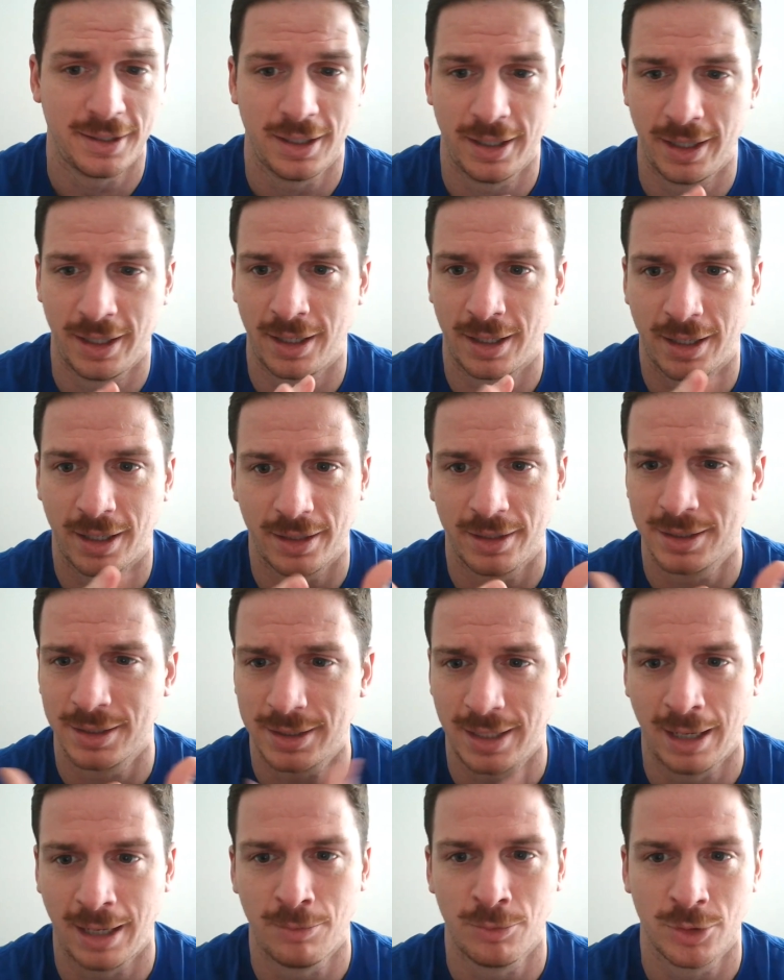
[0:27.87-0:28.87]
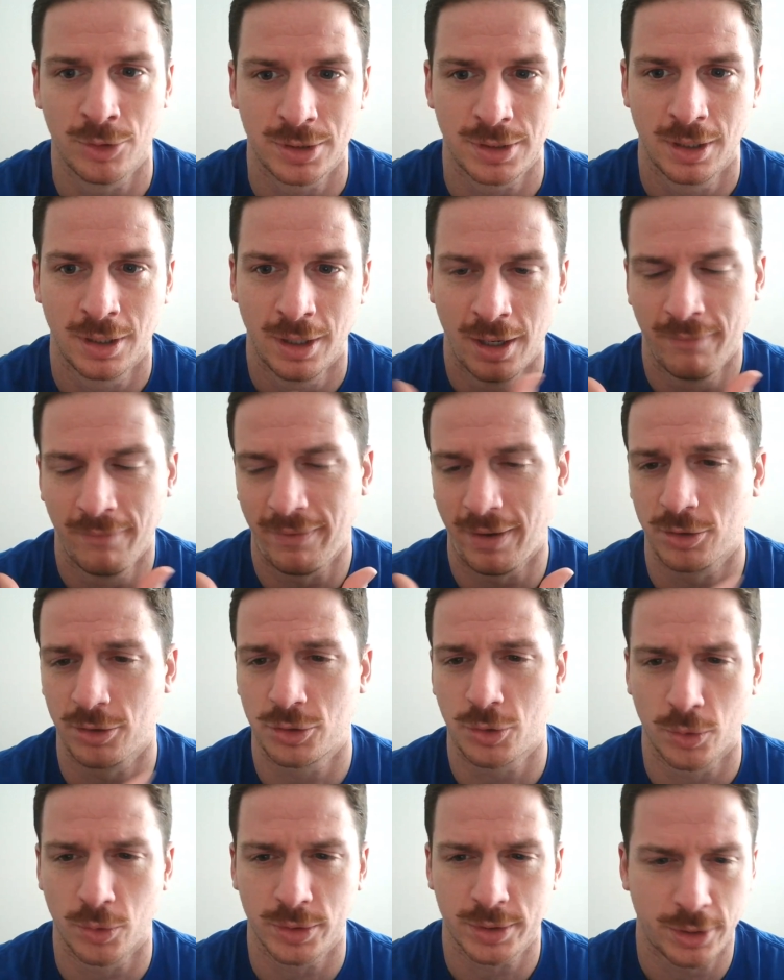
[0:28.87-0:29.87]
And this game was final
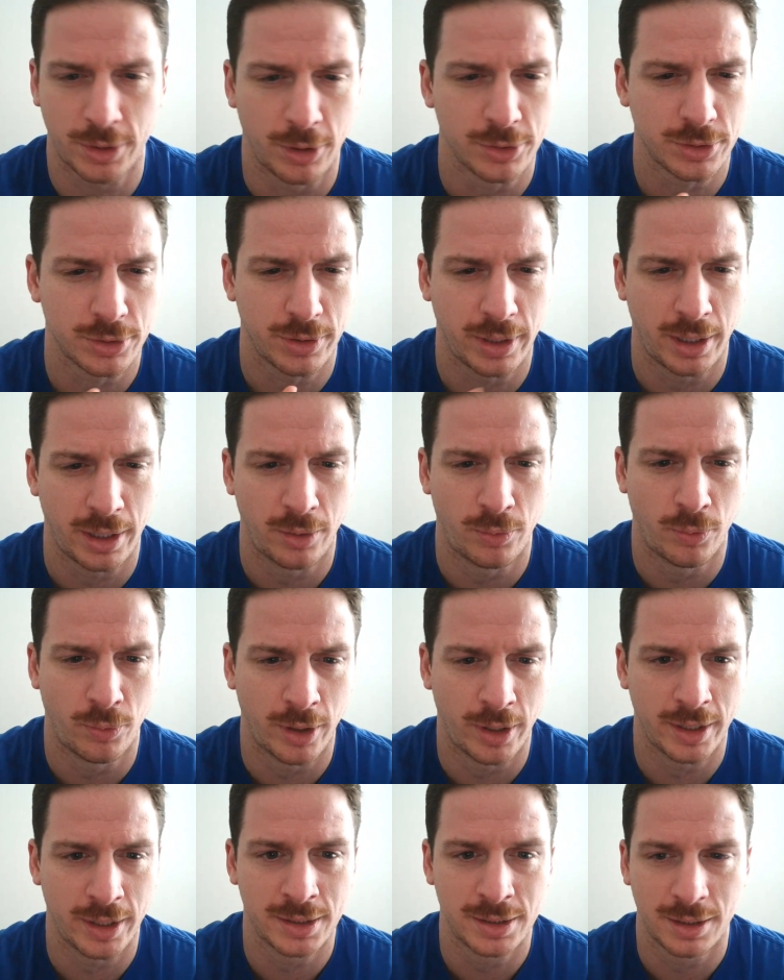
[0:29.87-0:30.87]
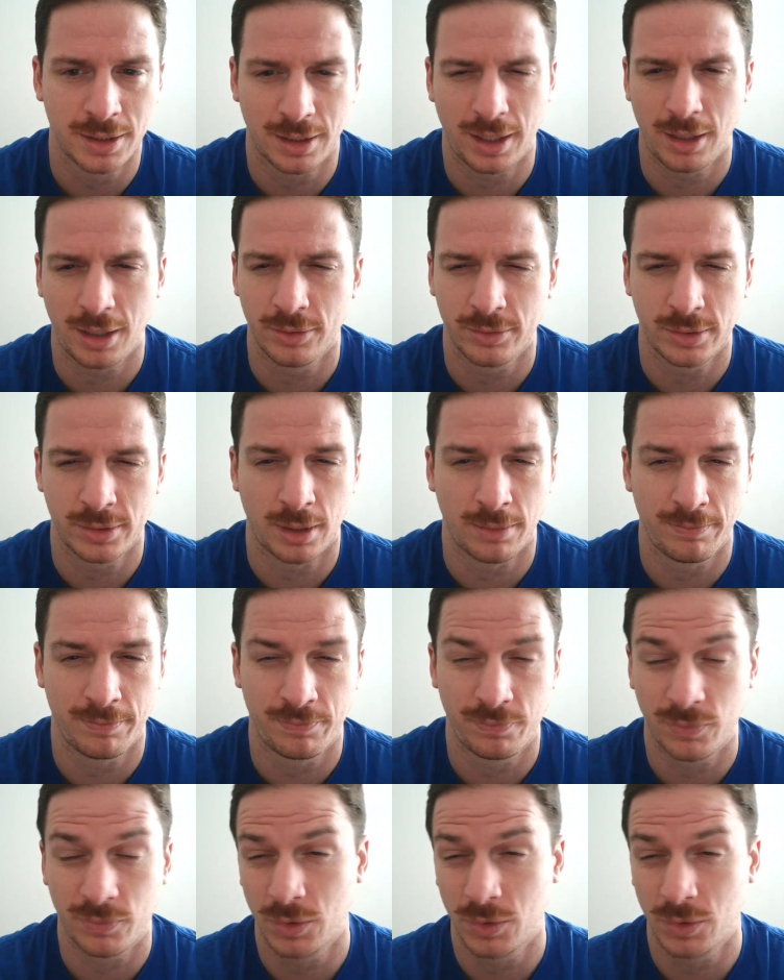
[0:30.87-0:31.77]
score was closer than it was. I think it was up.